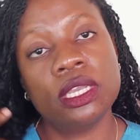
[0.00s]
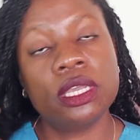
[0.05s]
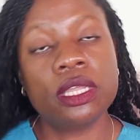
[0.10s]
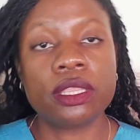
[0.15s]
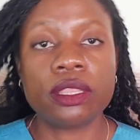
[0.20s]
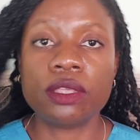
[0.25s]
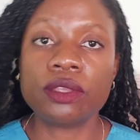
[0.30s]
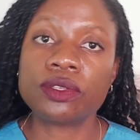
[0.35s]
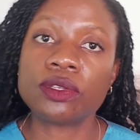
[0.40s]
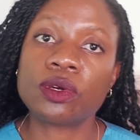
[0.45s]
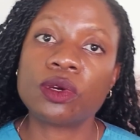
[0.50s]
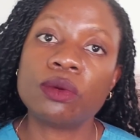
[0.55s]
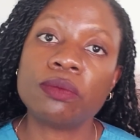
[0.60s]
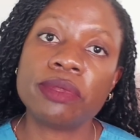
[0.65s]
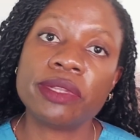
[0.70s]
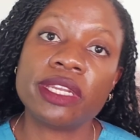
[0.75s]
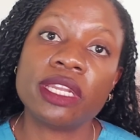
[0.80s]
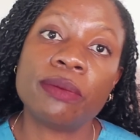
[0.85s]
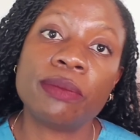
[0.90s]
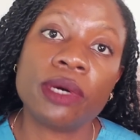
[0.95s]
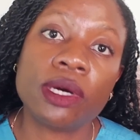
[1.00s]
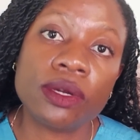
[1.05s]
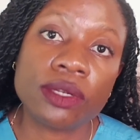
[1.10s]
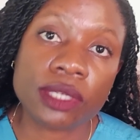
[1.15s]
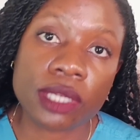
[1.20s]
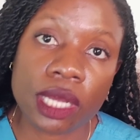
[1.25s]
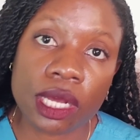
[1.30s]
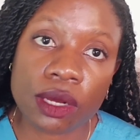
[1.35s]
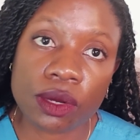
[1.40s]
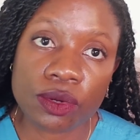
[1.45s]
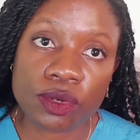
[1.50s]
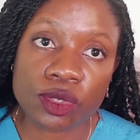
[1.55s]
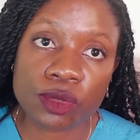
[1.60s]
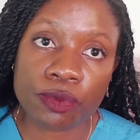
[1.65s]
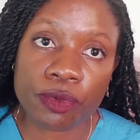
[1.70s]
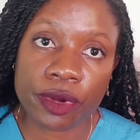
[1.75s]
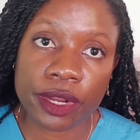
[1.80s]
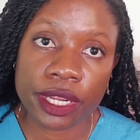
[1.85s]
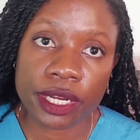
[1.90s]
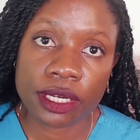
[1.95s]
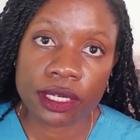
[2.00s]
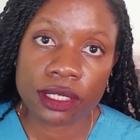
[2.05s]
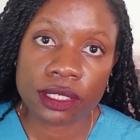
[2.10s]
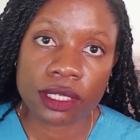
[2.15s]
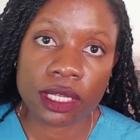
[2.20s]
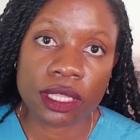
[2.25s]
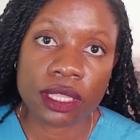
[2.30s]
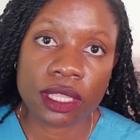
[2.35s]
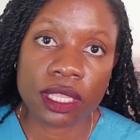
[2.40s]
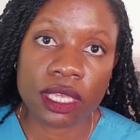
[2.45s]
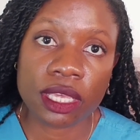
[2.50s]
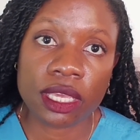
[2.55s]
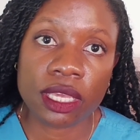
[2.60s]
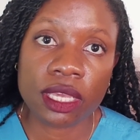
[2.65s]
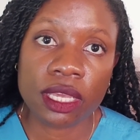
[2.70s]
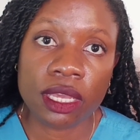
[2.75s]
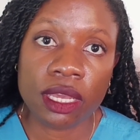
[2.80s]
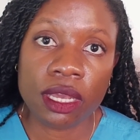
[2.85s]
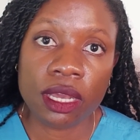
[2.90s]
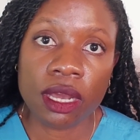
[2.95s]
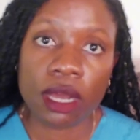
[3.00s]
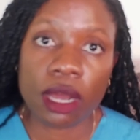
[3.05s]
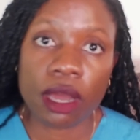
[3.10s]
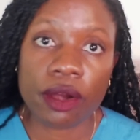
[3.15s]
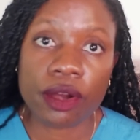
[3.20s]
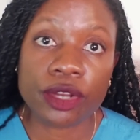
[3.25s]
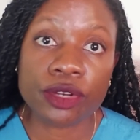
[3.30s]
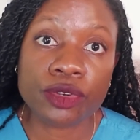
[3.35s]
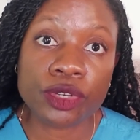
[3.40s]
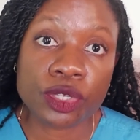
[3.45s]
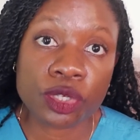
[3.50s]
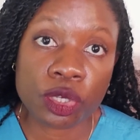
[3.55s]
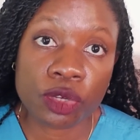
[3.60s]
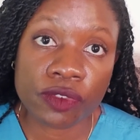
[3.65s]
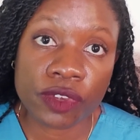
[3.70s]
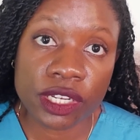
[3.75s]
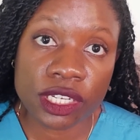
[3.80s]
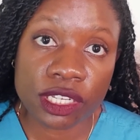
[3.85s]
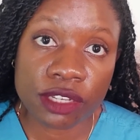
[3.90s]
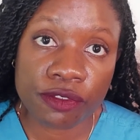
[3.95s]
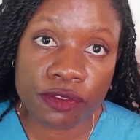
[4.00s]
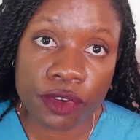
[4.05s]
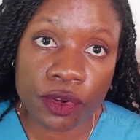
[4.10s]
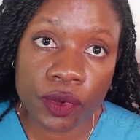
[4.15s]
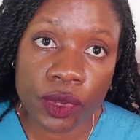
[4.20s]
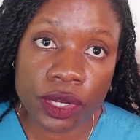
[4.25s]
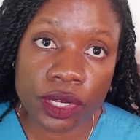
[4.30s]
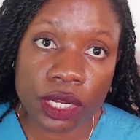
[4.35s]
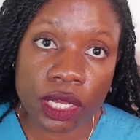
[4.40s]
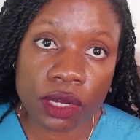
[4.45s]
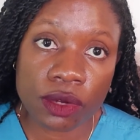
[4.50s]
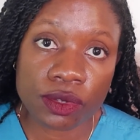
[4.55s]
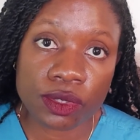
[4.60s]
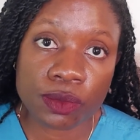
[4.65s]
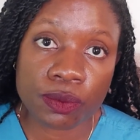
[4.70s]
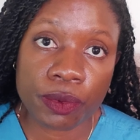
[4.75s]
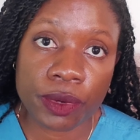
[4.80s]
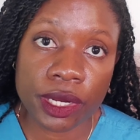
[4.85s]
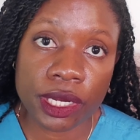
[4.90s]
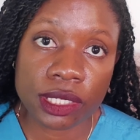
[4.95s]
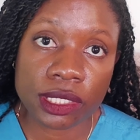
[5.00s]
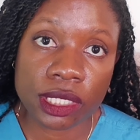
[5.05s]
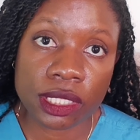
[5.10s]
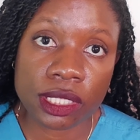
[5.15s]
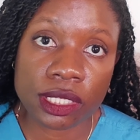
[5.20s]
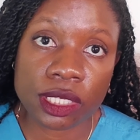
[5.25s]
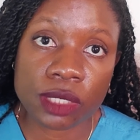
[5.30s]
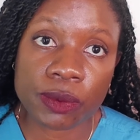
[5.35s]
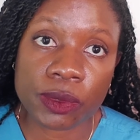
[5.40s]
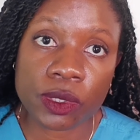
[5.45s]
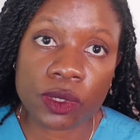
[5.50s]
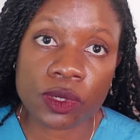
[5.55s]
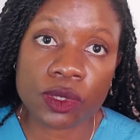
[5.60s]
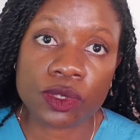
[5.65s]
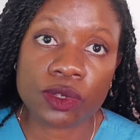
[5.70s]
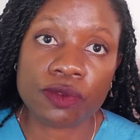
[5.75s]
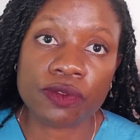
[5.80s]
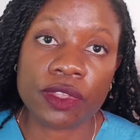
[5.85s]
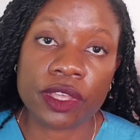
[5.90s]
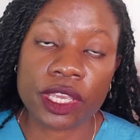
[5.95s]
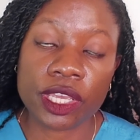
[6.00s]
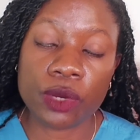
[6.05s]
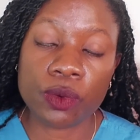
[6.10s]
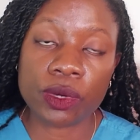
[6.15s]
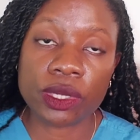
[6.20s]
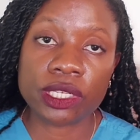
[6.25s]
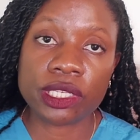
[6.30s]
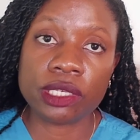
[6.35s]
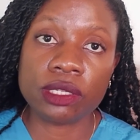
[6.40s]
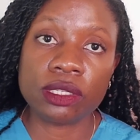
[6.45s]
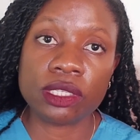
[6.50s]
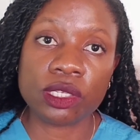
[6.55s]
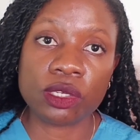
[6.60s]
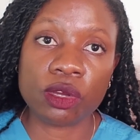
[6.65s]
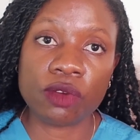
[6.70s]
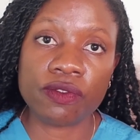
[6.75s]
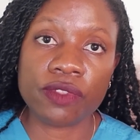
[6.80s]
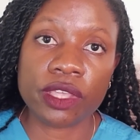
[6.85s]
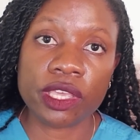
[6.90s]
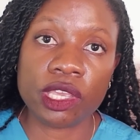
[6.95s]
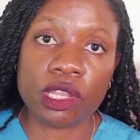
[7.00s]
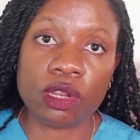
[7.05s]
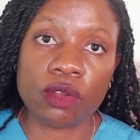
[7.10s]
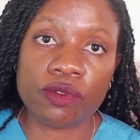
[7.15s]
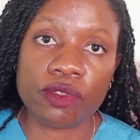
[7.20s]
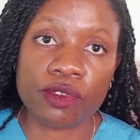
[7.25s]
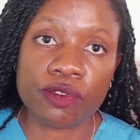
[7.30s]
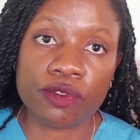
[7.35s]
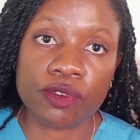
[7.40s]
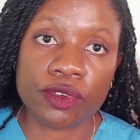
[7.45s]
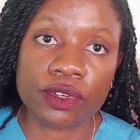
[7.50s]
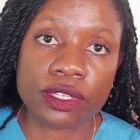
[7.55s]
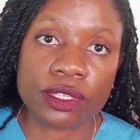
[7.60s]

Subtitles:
They also complain about ankle sprains, and they are at risk of getting frequent ankle sprains, and this is because of the inward tilting of the heel of the foot.